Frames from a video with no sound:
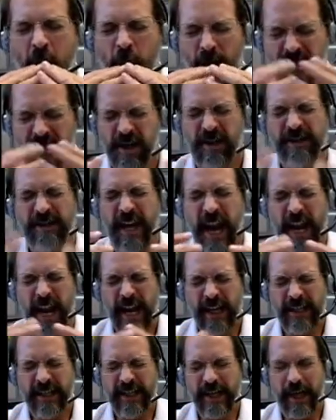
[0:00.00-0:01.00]
which are
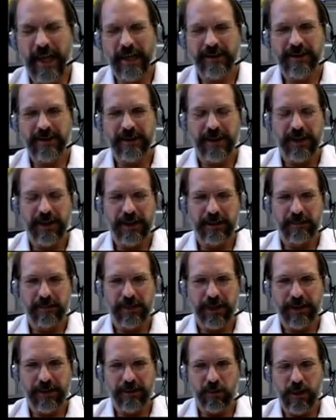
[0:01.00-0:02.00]
taking deoxygenated
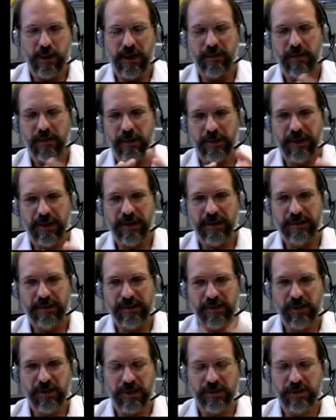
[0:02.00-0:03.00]
blood away from the
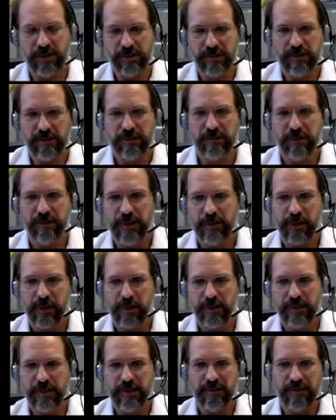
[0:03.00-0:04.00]
structural
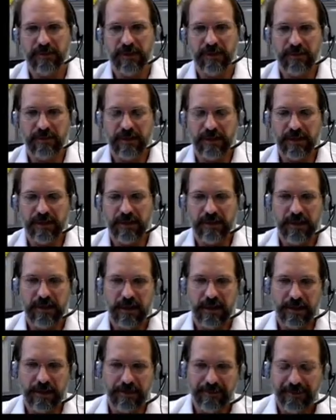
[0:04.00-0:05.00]
components of the
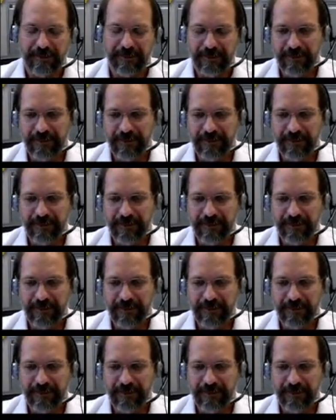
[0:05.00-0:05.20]
lung.